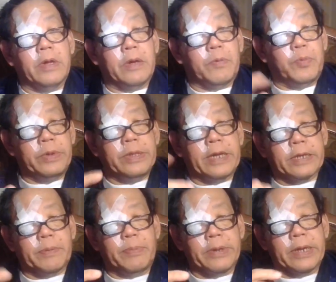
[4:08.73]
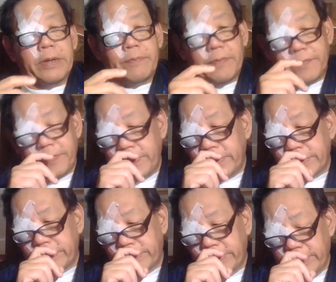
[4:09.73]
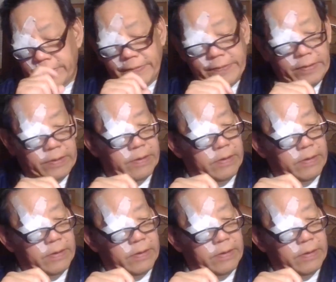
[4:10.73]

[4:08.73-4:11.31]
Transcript: I would like to bring up a few other things.